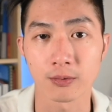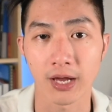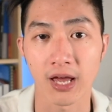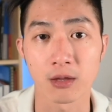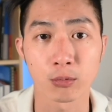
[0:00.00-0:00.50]

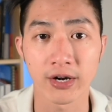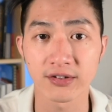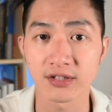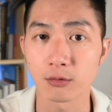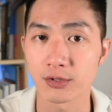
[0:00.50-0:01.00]
and the
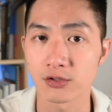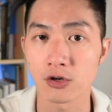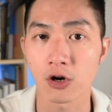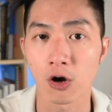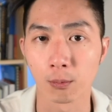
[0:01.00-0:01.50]
pregnancy was
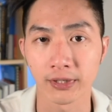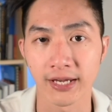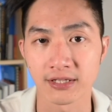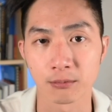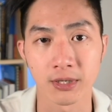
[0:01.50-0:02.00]
not
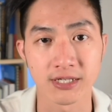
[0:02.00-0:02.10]
complicated by